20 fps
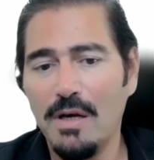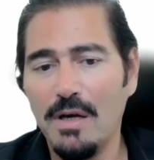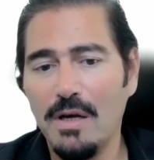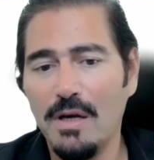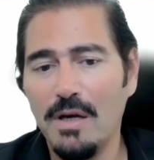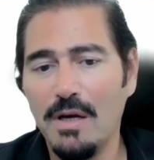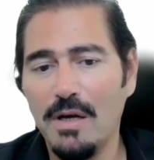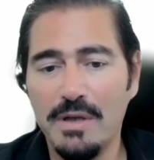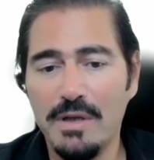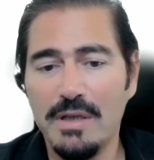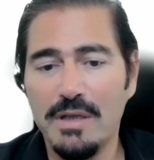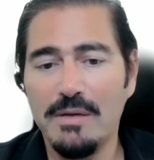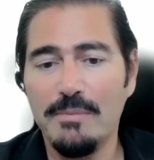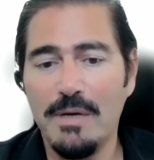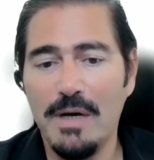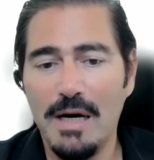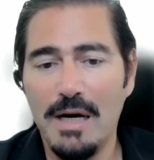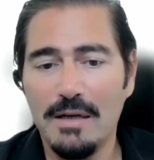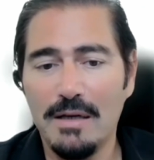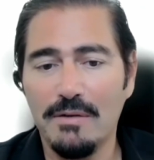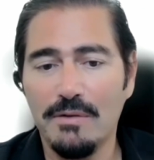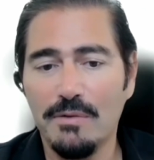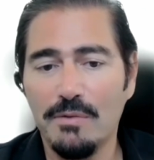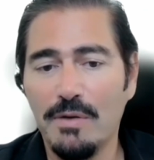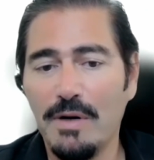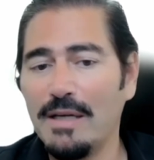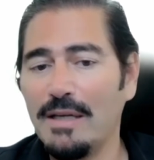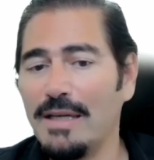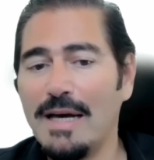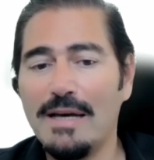or 3D models.
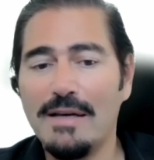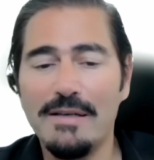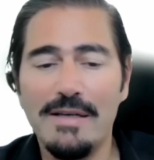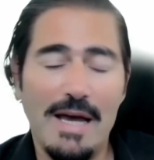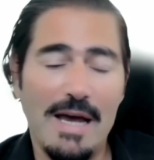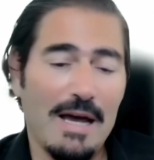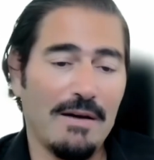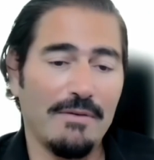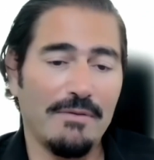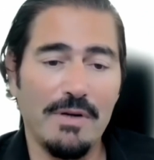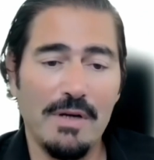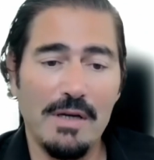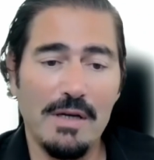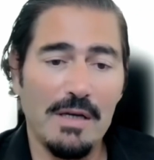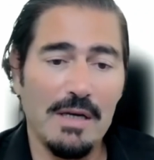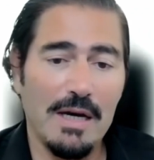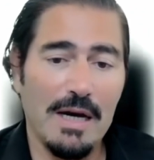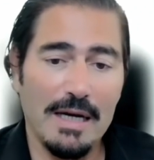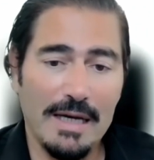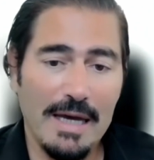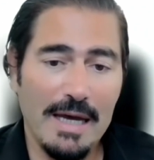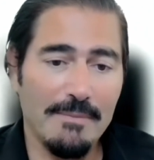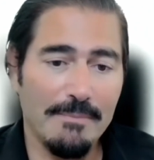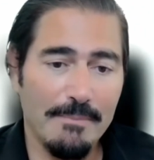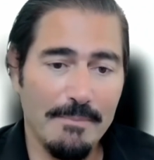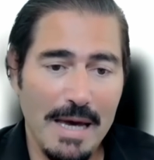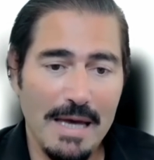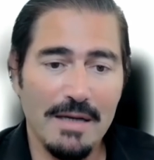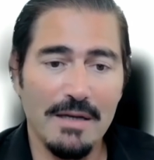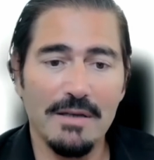Right now you have, again,
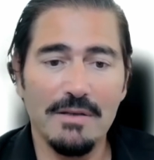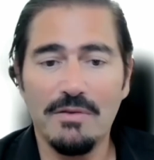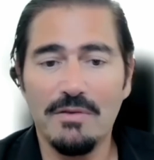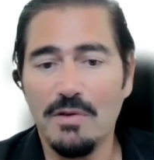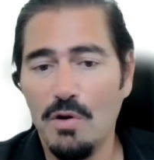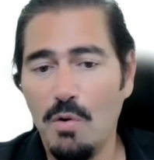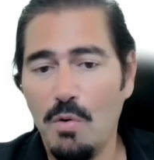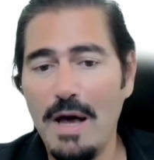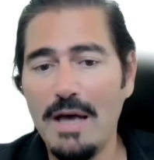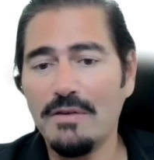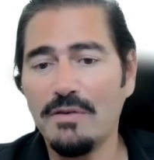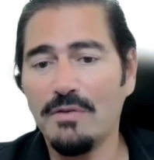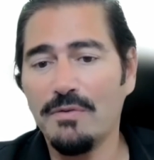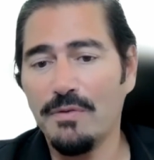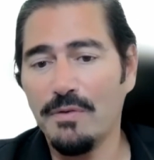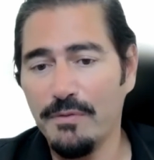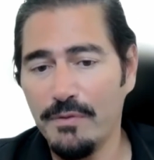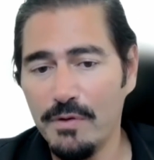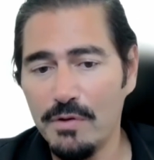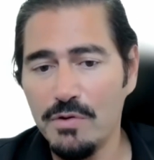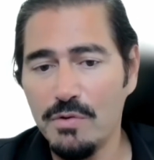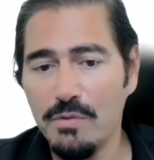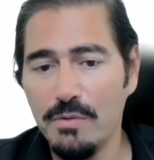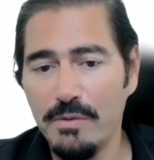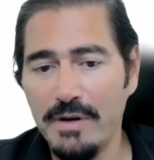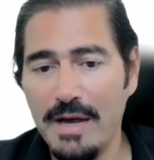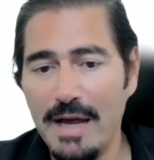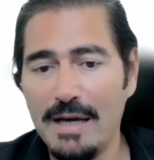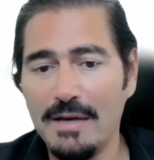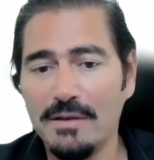Meta's Quest for virtual
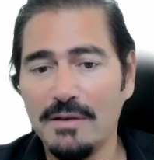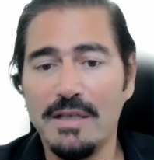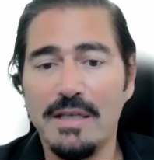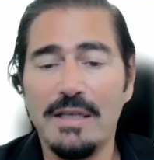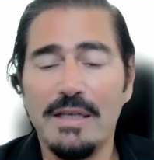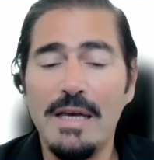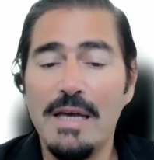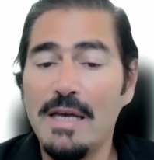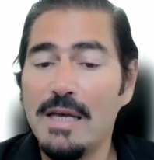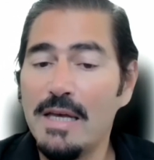reality.